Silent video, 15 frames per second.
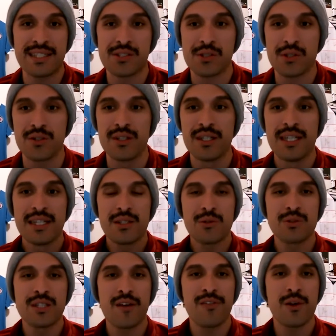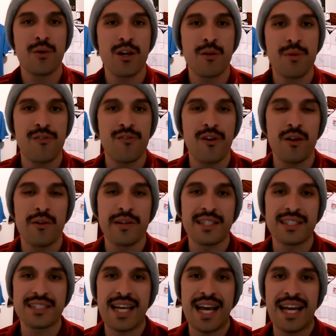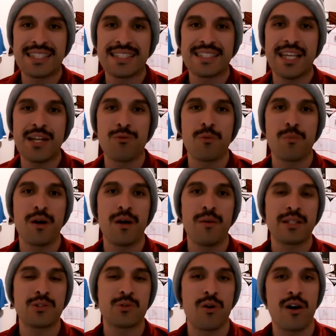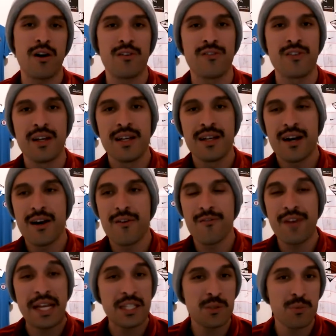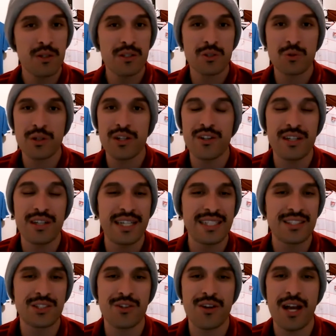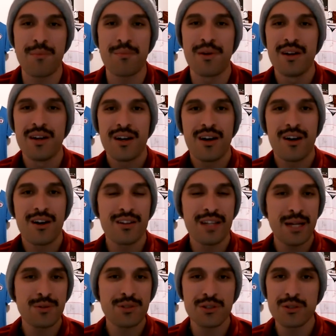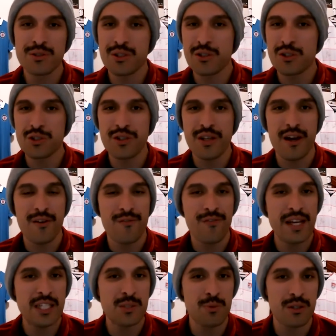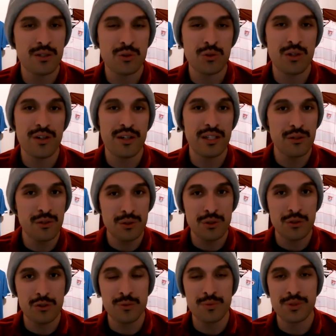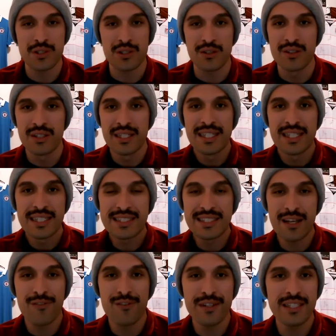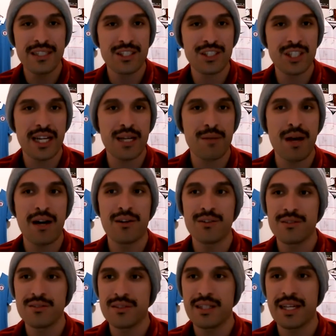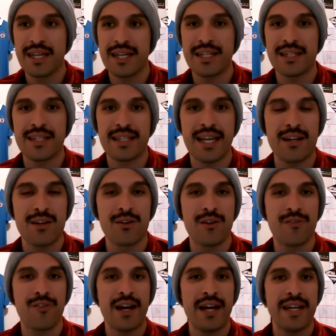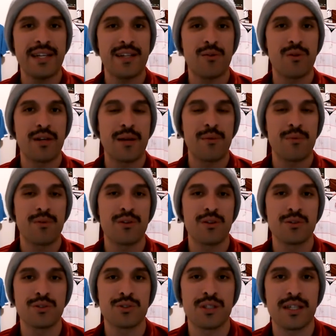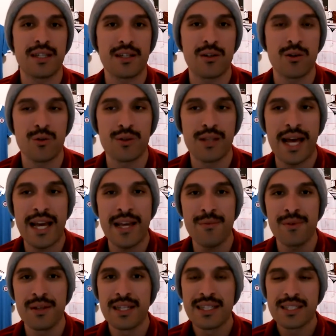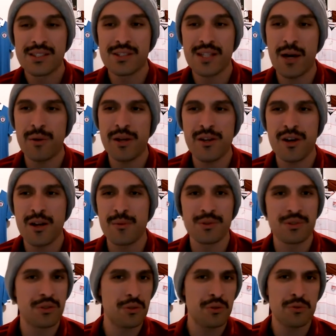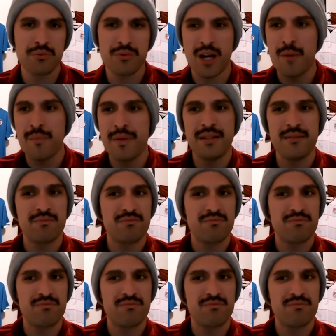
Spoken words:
so you definitely want to be following us at State Republic 12 on Facebook, Twitter, and Instagram. Our live shows are usually on Facebook, Twitter, and YouTube, so definitely check them out and get notified whenever those go live, so that way you're able to comment